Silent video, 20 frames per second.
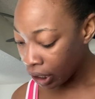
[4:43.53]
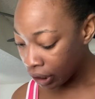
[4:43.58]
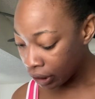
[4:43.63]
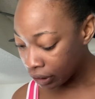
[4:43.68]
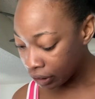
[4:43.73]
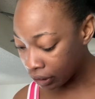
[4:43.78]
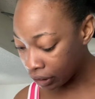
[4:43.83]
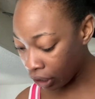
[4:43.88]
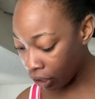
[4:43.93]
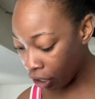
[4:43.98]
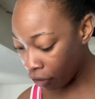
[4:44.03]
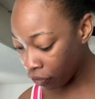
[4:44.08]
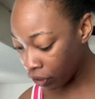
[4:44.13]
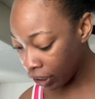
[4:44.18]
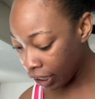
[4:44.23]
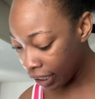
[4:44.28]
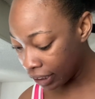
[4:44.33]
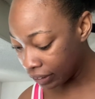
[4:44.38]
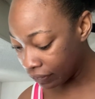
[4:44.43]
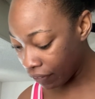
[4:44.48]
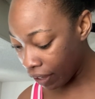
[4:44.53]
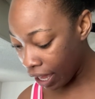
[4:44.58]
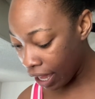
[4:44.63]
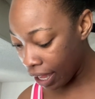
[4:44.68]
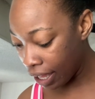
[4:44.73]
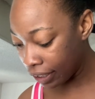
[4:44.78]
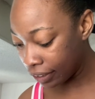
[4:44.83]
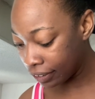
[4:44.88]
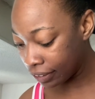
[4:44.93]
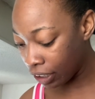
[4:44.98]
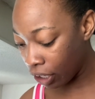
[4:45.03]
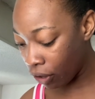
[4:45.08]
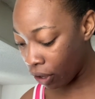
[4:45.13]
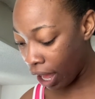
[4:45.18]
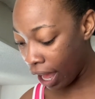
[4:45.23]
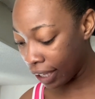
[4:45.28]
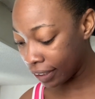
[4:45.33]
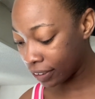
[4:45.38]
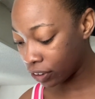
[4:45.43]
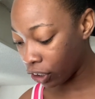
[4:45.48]
So everything's fine. So
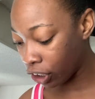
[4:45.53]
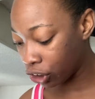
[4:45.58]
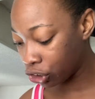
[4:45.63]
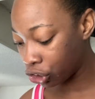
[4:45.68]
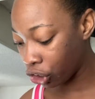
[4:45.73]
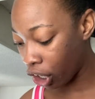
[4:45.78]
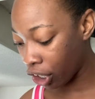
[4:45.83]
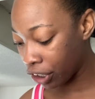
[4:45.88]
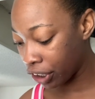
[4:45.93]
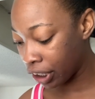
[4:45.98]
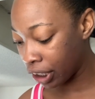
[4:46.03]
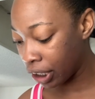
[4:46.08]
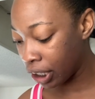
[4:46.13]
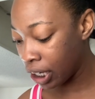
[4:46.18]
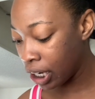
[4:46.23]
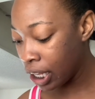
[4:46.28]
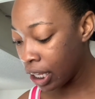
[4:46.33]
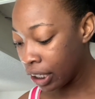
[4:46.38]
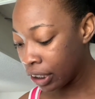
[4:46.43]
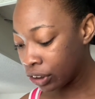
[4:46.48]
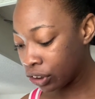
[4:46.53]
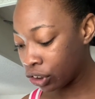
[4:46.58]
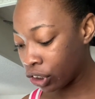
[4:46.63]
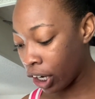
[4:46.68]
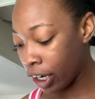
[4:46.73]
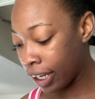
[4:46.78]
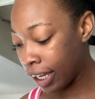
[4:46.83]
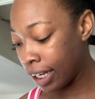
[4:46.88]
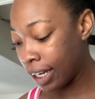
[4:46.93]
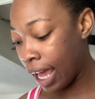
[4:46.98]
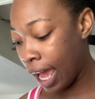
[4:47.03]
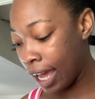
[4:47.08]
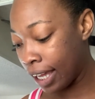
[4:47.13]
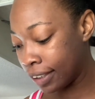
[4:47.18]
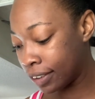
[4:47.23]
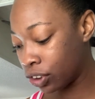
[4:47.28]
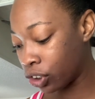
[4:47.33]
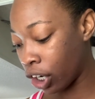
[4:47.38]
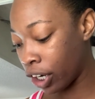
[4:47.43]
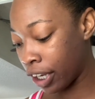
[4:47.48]
I start charting, start getting ice,
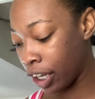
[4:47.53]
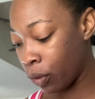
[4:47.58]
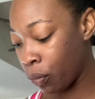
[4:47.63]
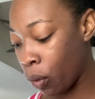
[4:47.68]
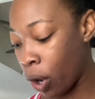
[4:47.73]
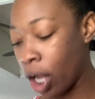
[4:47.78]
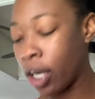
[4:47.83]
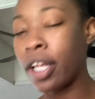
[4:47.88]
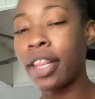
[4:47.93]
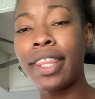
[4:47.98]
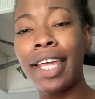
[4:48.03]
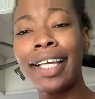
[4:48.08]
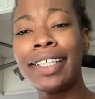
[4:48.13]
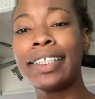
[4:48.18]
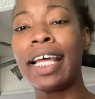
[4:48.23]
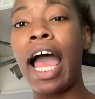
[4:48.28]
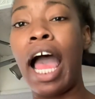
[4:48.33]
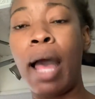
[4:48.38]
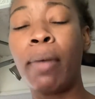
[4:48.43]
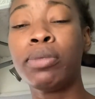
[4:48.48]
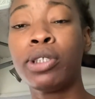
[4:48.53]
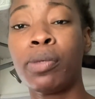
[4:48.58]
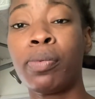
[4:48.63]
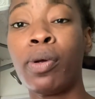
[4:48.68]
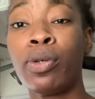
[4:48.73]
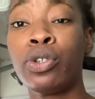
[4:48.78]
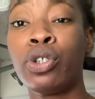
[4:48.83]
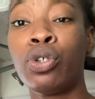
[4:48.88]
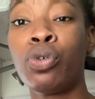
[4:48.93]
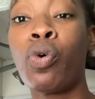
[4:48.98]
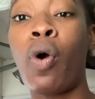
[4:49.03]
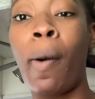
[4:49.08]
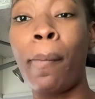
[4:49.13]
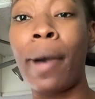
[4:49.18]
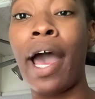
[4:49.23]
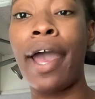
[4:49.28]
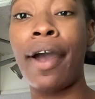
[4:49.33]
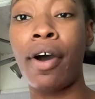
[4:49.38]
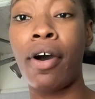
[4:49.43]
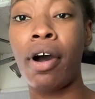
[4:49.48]
start getting water. Things that I'm supposed to do on
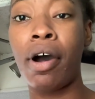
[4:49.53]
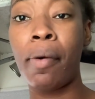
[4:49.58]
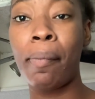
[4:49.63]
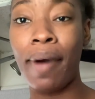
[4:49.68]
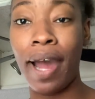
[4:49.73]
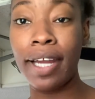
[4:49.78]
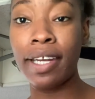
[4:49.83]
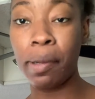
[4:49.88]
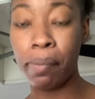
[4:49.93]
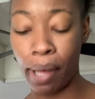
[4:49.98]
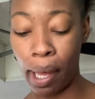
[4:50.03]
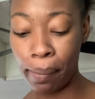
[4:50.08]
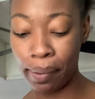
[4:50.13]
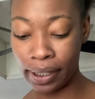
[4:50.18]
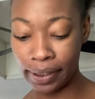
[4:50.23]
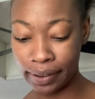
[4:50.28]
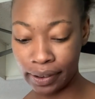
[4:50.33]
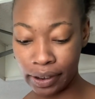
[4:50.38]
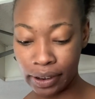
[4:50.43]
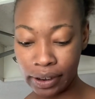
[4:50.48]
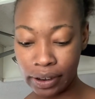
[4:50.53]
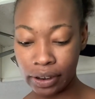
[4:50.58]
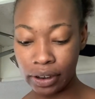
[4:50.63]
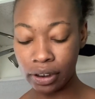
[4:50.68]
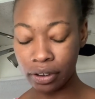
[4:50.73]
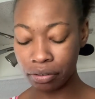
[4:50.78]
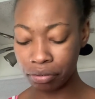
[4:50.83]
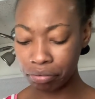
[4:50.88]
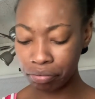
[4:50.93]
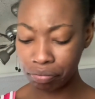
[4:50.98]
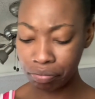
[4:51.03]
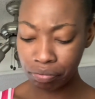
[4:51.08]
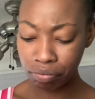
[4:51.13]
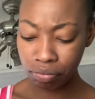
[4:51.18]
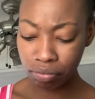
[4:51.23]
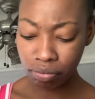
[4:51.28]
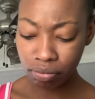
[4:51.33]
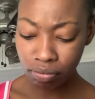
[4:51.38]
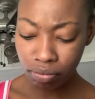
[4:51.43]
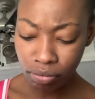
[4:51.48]
my haul, minding my business.
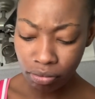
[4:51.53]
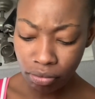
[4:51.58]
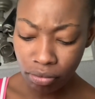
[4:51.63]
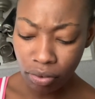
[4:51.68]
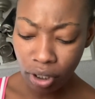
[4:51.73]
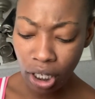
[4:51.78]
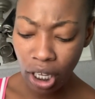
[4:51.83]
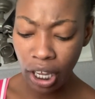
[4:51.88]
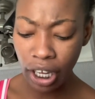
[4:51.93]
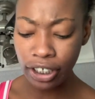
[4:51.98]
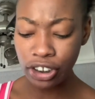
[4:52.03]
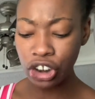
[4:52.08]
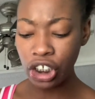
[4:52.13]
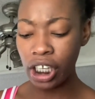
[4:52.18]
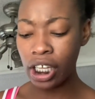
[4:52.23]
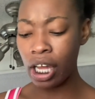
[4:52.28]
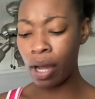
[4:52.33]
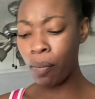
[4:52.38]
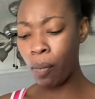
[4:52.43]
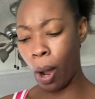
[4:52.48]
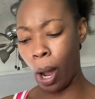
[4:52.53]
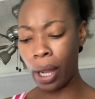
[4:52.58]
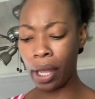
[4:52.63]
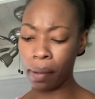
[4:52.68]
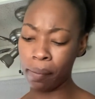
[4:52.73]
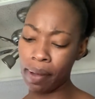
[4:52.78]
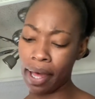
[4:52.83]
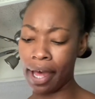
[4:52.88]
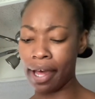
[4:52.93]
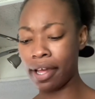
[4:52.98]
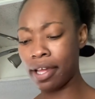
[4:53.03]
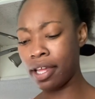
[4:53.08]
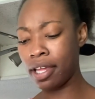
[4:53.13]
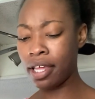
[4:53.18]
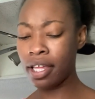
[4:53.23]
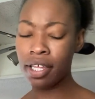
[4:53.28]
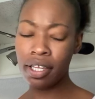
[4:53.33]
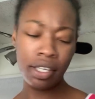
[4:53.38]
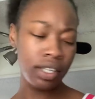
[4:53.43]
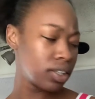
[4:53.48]
Here she come walking by.
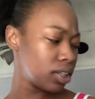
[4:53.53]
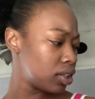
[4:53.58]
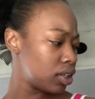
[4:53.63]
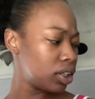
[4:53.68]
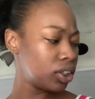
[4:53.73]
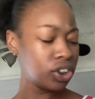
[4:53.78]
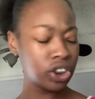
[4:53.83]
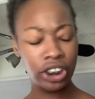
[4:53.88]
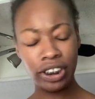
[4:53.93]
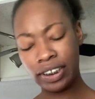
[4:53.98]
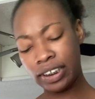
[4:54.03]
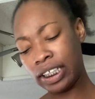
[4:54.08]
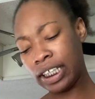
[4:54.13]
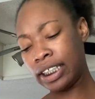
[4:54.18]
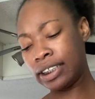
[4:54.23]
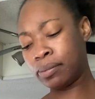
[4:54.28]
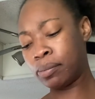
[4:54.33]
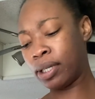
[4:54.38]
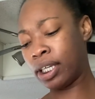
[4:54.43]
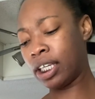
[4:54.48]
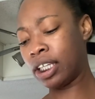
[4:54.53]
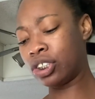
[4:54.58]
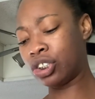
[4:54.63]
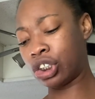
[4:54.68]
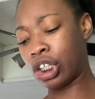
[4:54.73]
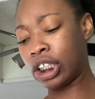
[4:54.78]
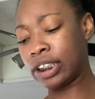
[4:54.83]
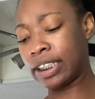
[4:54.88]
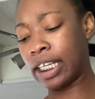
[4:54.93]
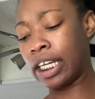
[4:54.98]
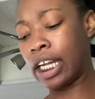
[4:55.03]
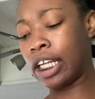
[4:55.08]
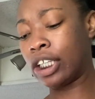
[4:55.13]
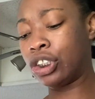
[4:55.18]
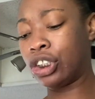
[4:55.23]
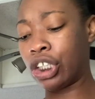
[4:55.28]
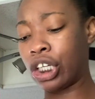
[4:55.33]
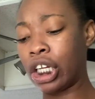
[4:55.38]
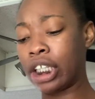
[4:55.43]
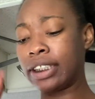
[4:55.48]
She sees me. She don't say nothing.
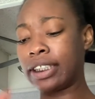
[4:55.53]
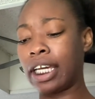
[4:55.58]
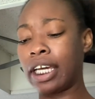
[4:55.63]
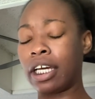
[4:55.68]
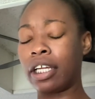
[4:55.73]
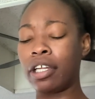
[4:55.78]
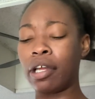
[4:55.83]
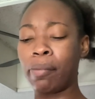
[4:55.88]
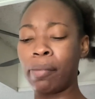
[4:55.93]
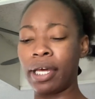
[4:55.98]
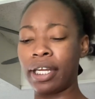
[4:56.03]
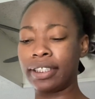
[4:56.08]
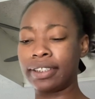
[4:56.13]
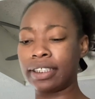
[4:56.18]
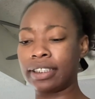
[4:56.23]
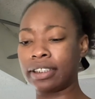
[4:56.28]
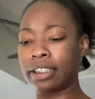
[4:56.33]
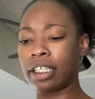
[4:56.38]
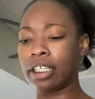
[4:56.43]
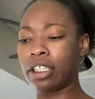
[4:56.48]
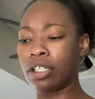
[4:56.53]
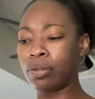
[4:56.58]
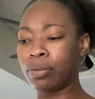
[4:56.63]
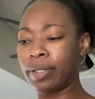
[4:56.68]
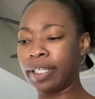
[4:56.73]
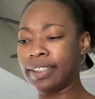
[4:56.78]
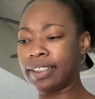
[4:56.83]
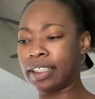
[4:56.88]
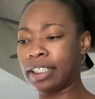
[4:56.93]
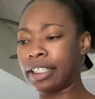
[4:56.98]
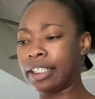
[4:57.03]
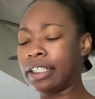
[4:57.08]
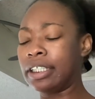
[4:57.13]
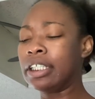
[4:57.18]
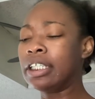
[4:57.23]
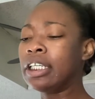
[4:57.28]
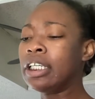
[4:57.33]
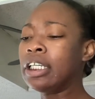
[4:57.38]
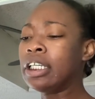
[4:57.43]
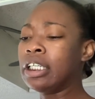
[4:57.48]
She go take her little medicine to her little resident.
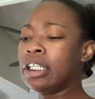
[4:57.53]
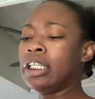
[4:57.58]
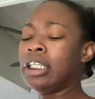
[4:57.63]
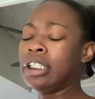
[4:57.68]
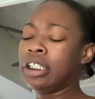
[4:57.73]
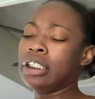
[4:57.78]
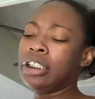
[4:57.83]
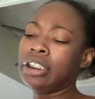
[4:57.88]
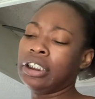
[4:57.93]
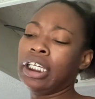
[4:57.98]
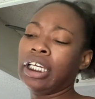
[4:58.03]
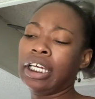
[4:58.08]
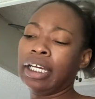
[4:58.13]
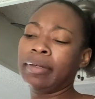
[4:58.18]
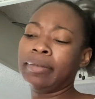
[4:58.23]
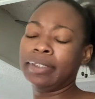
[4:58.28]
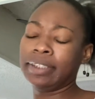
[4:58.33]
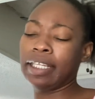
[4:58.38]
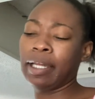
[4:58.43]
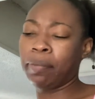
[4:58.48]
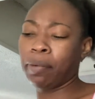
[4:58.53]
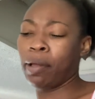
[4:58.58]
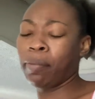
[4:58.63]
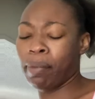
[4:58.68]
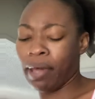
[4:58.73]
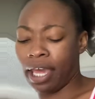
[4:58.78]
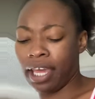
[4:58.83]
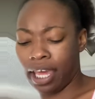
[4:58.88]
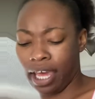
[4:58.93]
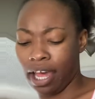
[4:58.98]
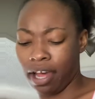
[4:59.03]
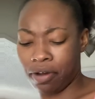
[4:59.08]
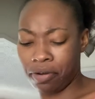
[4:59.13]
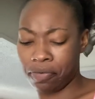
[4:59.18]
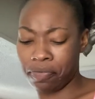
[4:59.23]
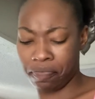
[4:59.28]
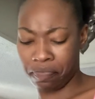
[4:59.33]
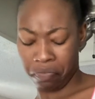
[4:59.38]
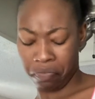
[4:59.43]
She comes stepping back out.